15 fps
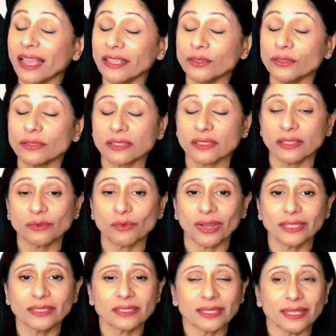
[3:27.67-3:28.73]
I used it
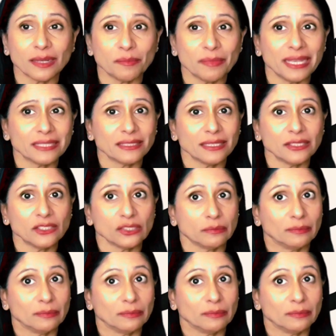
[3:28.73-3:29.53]
once in a message.